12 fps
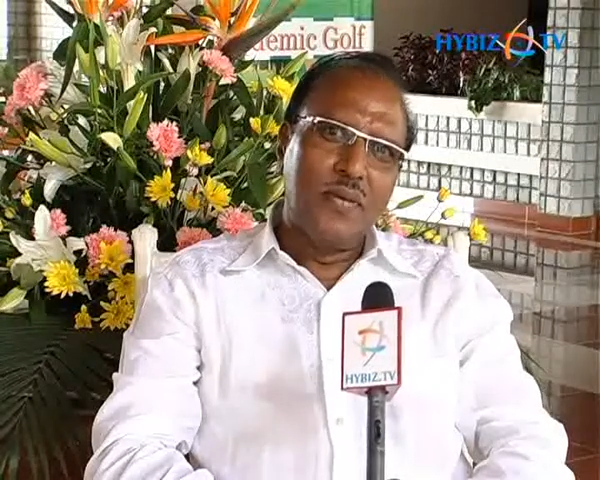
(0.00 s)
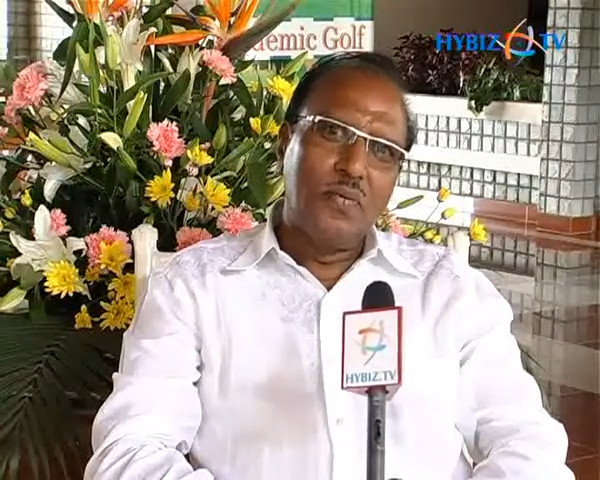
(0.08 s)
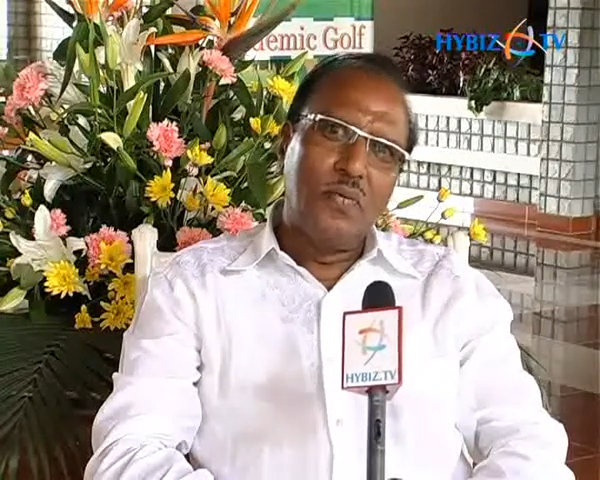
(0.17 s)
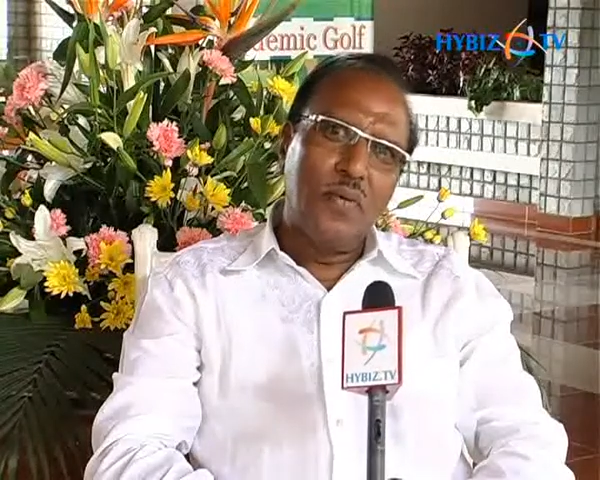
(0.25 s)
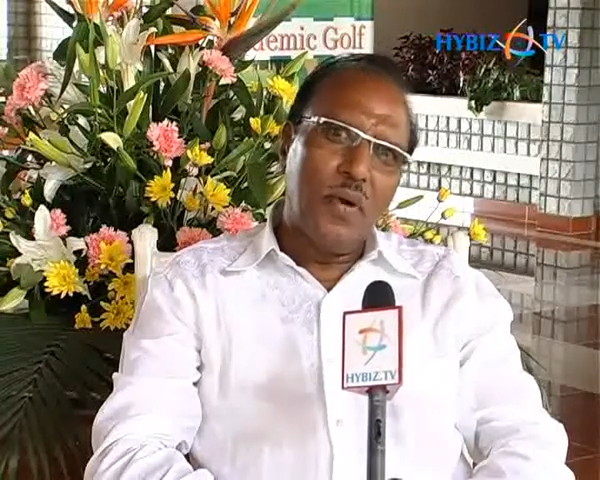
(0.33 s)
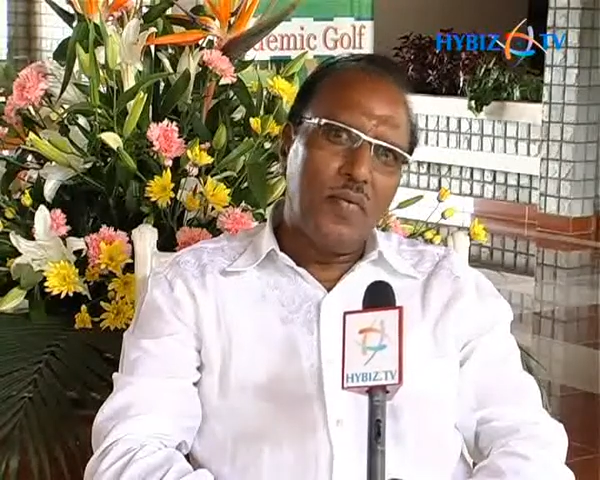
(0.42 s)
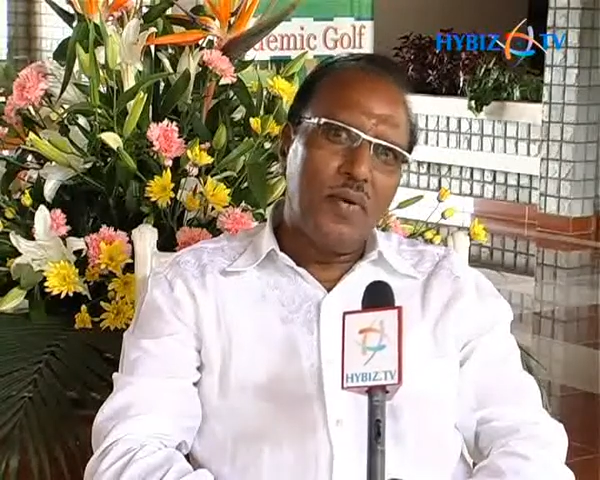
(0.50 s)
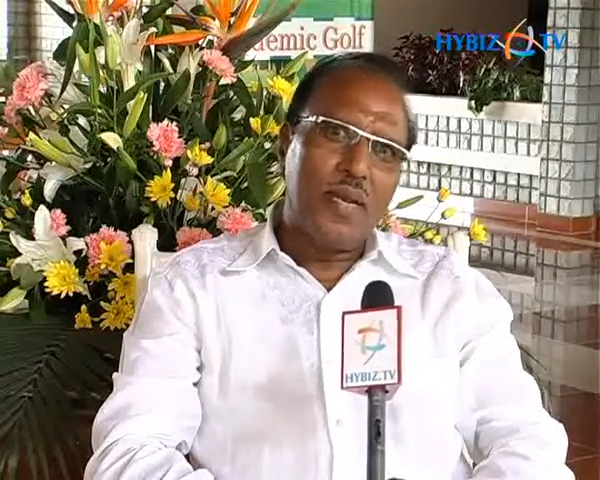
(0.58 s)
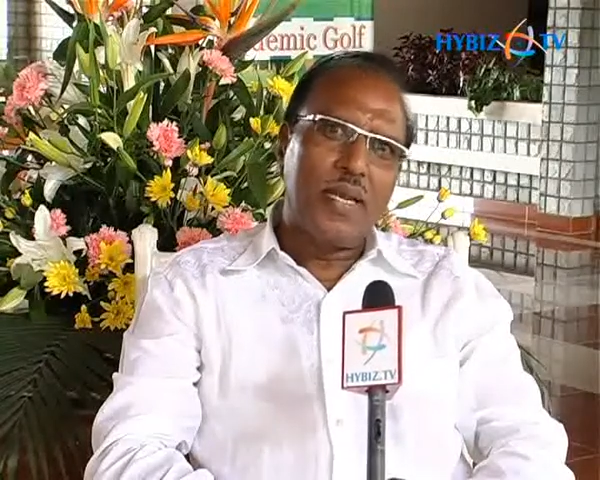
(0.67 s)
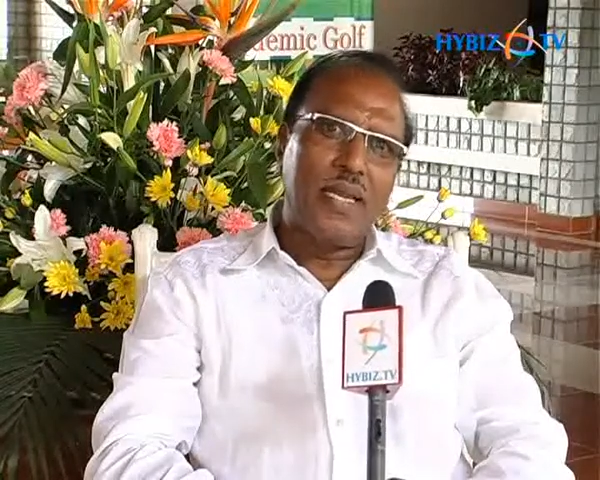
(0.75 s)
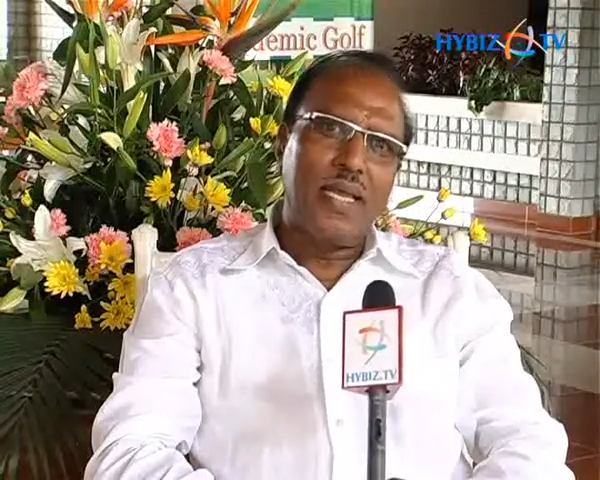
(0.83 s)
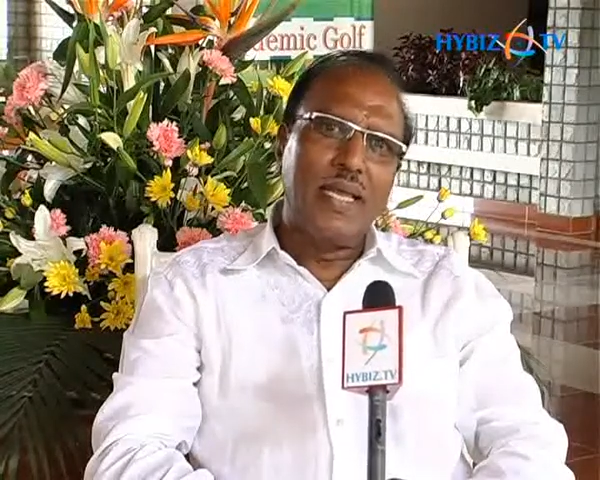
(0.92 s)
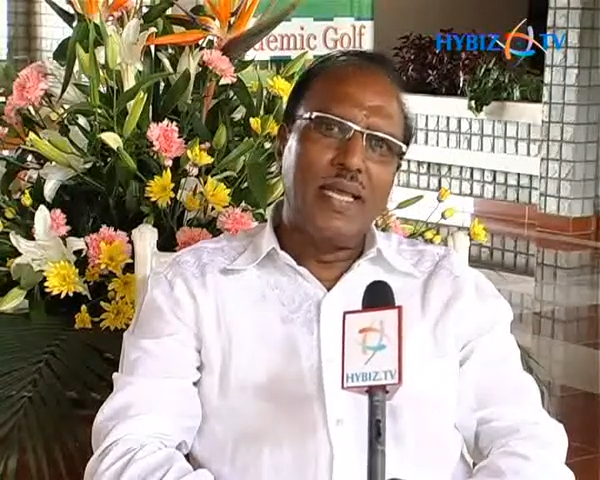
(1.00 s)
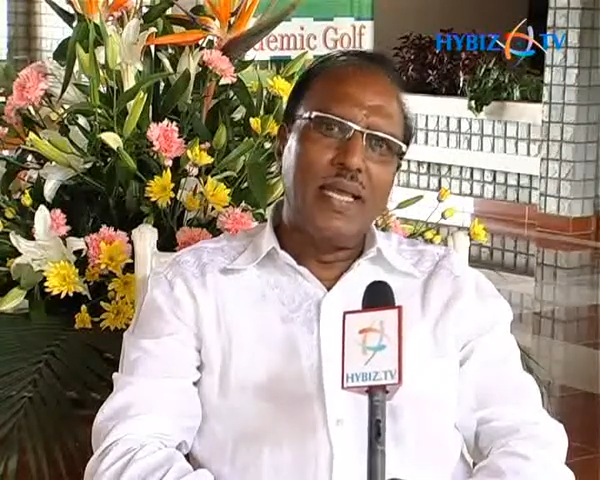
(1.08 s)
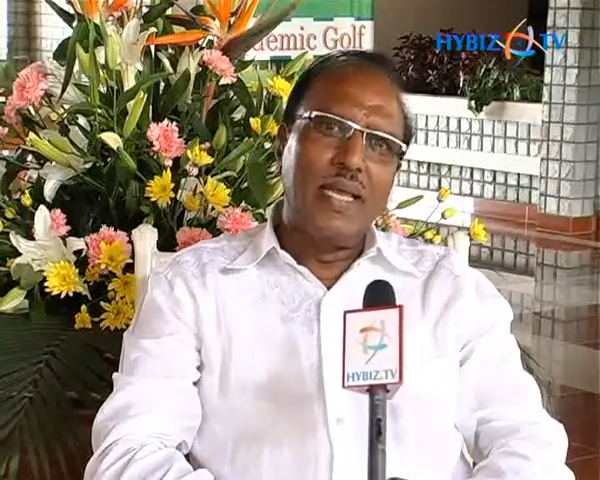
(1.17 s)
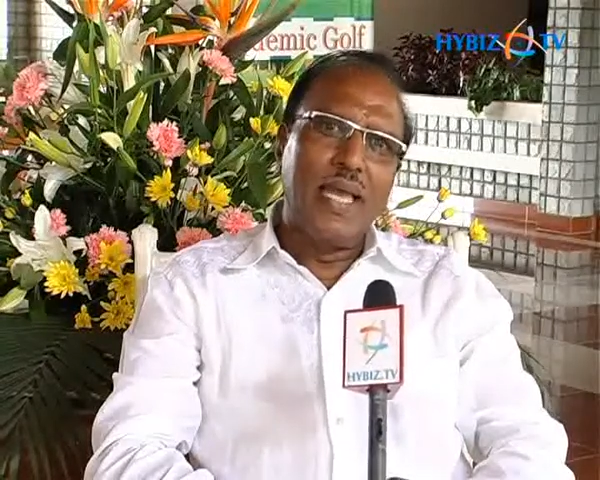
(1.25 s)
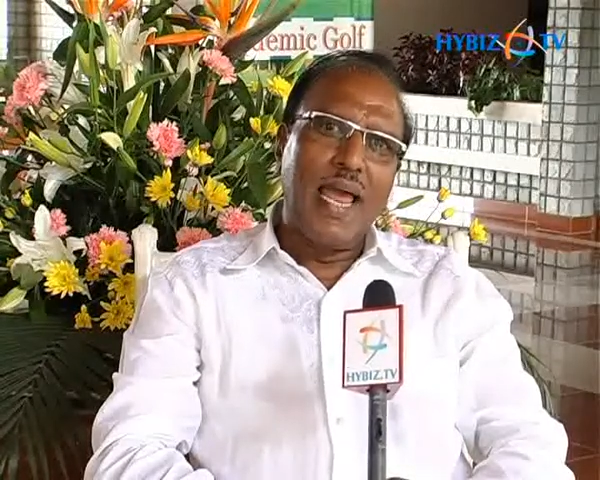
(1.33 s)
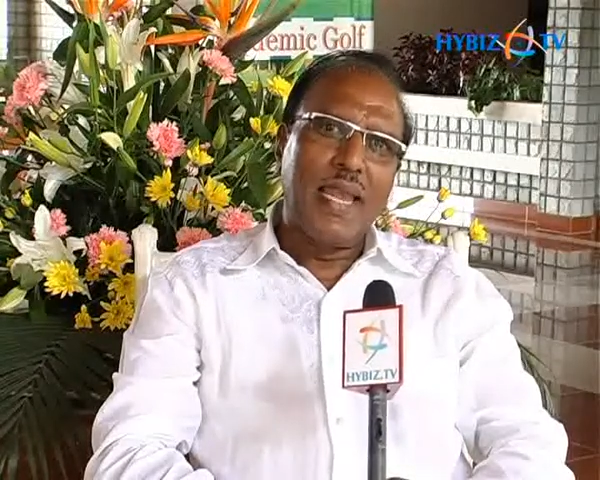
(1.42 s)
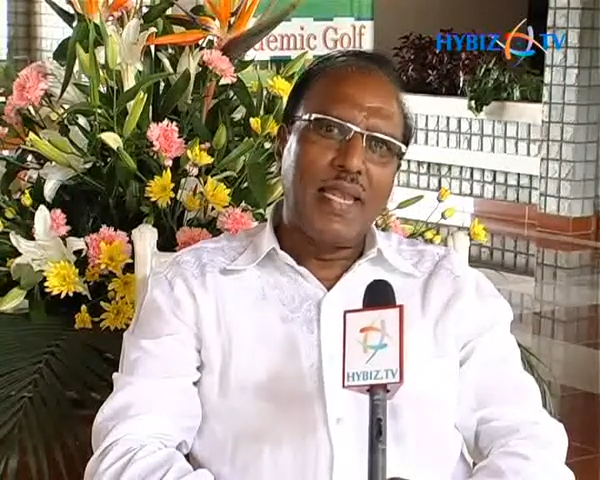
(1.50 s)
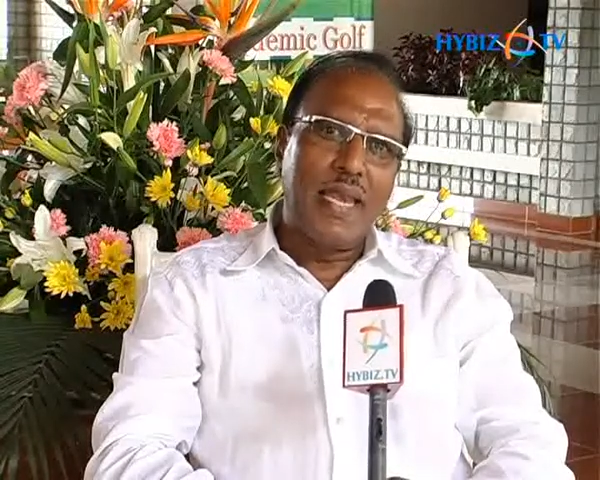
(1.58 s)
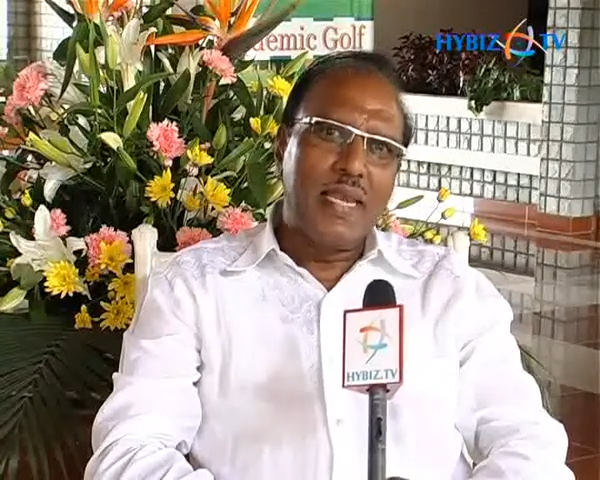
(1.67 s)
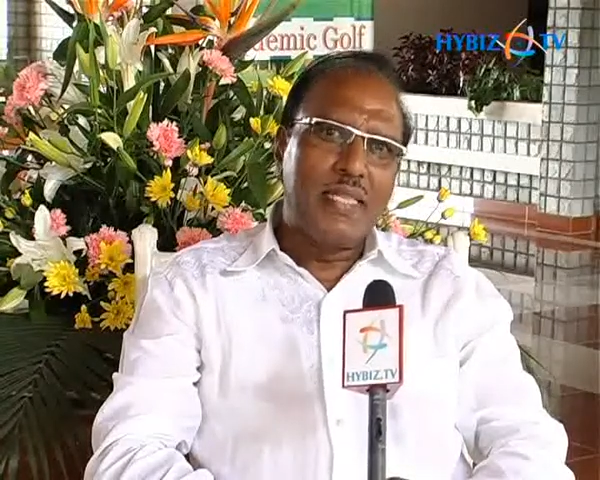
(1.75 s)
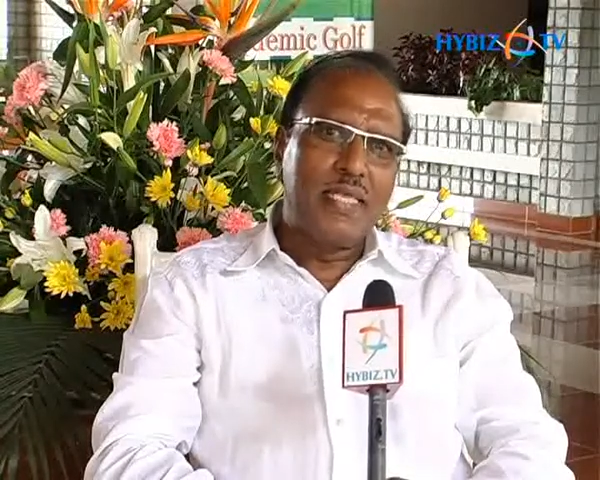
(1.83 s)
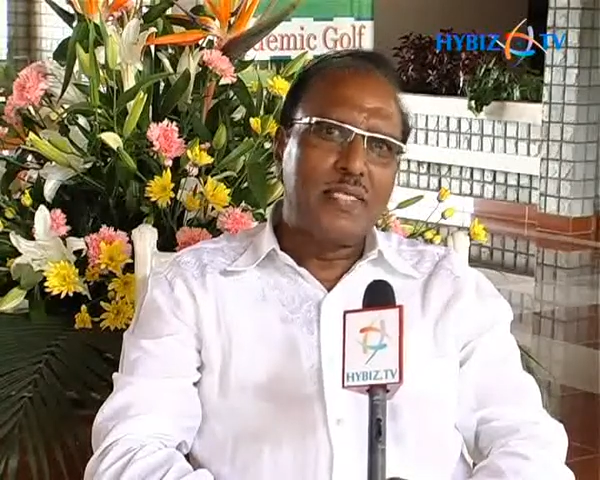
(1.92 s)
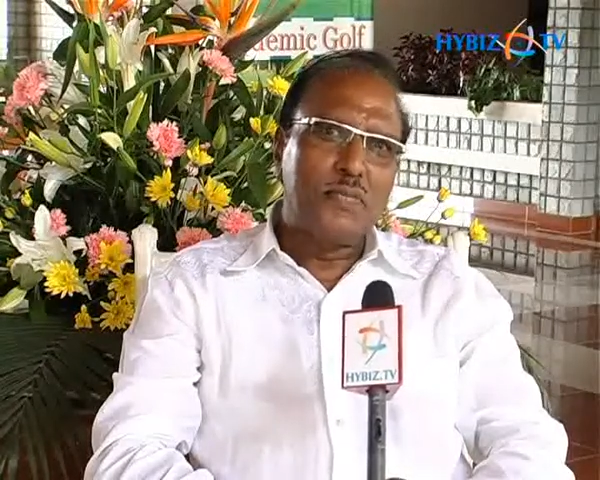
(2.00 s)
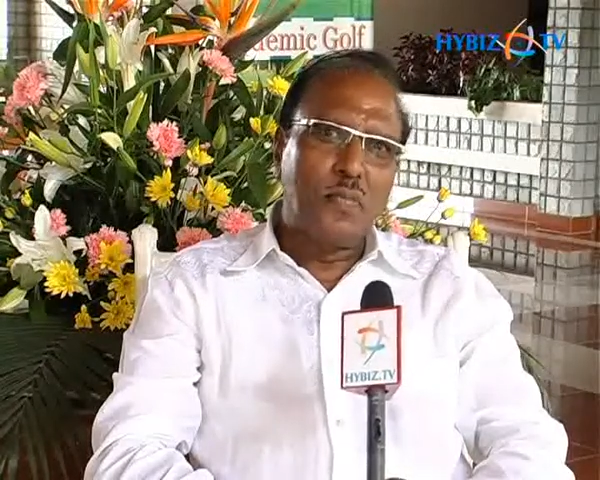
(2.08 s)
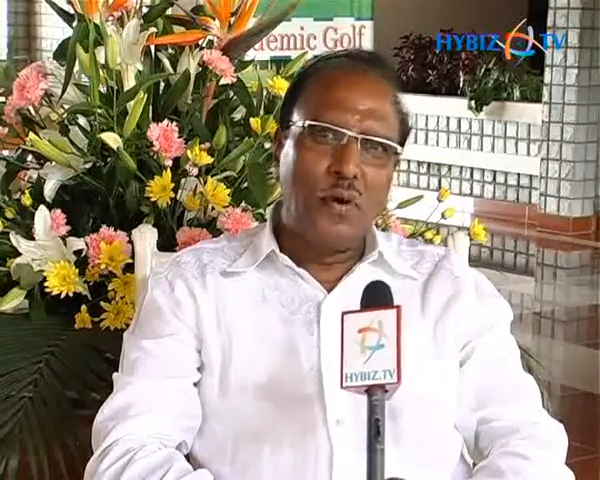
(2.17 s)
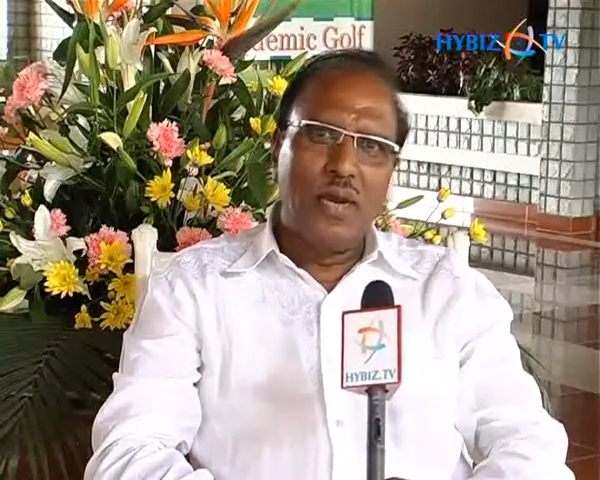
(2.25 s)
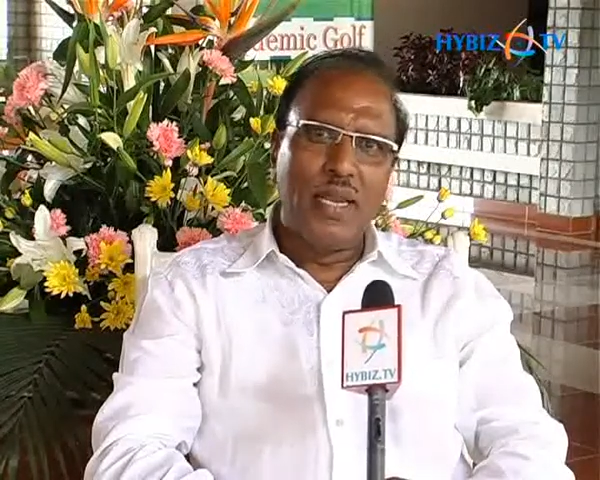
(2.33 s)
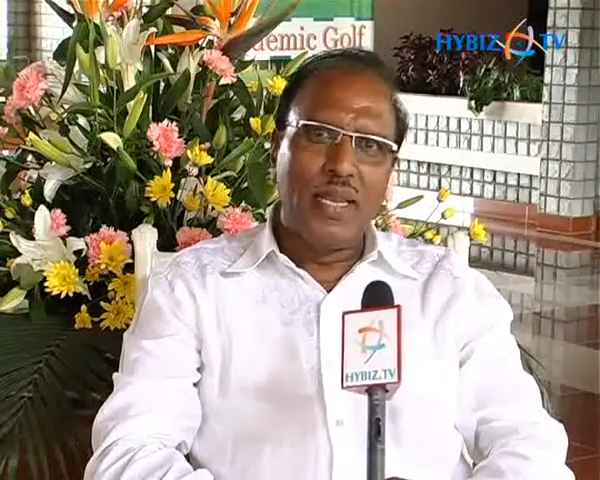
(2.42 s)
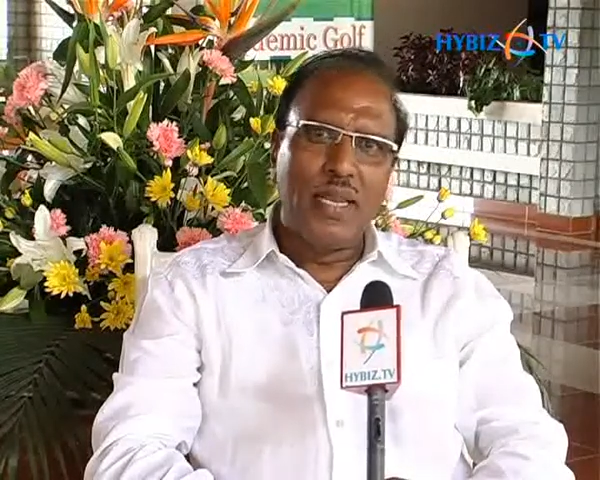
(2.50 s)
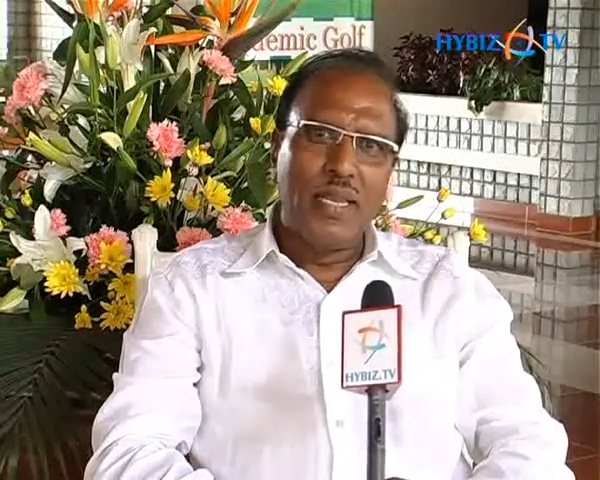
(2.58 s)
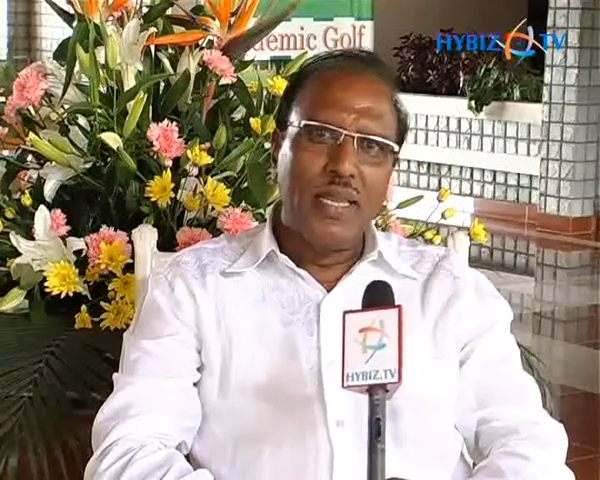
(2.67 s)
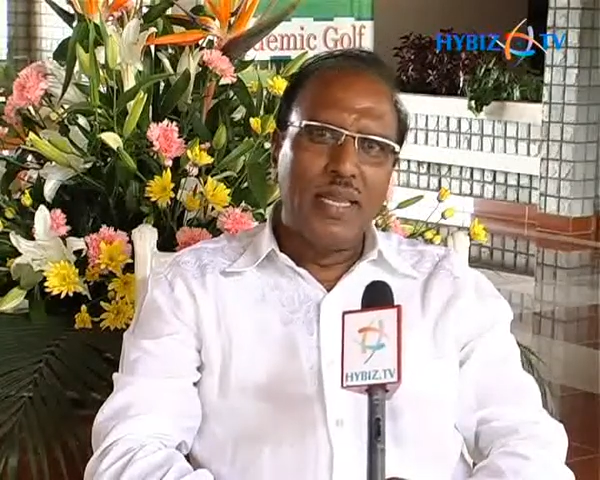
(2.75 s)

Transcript: Whoever attend this Murali,